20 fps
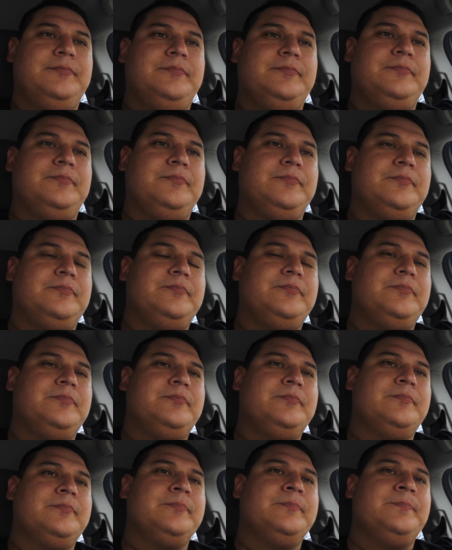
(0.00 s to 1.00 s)

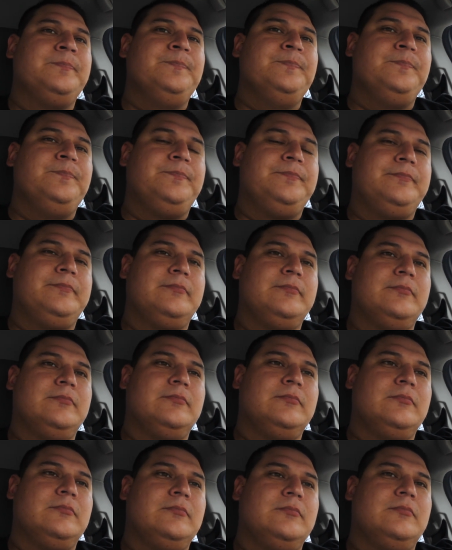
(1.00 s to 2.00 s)

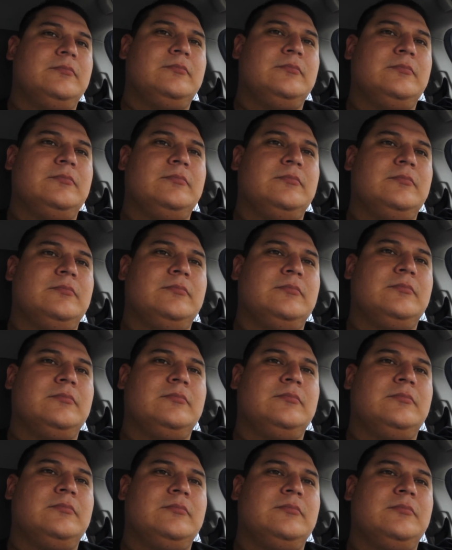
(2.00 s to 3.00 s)

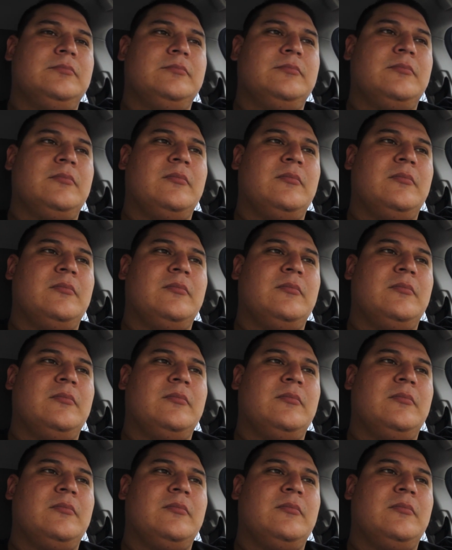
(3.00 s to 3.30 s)
Nobody speaks.